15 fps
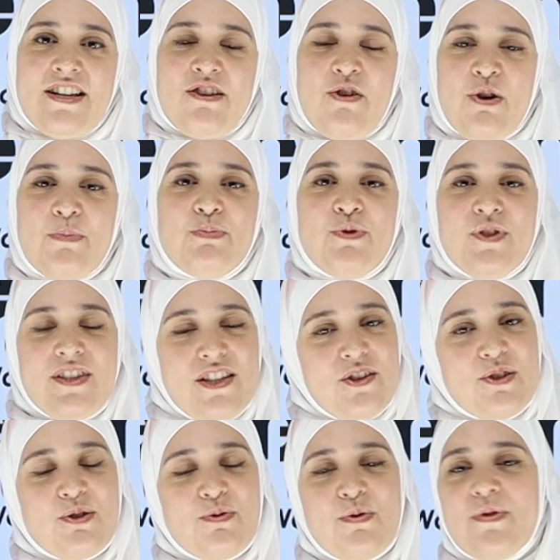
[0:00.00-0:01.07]
Hope to see you
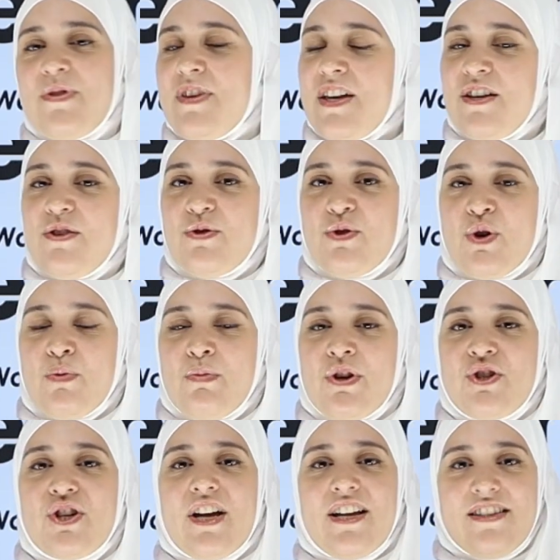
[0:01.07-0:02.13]
soon. Thank you so
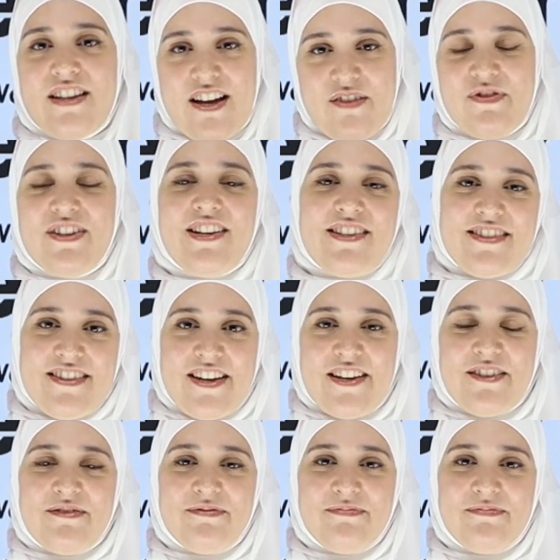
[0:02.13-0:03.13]
much and have a nice day.